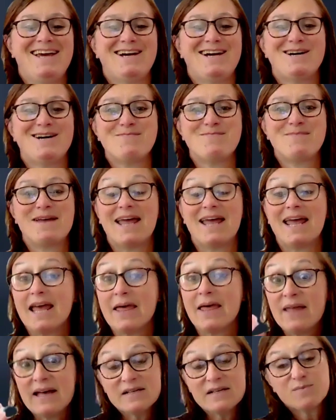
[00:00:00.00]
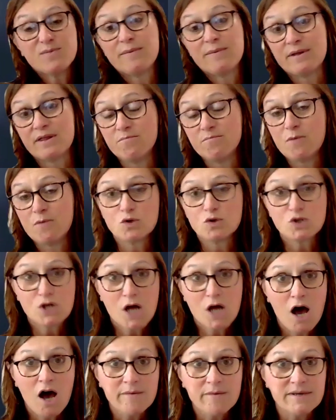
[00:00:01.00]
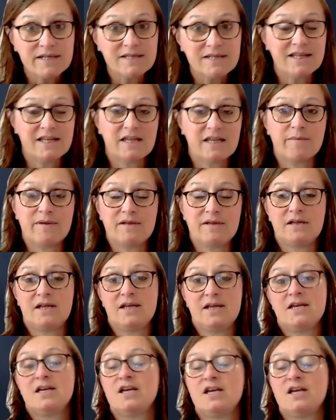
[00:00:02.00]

And that's probably the most common ligament.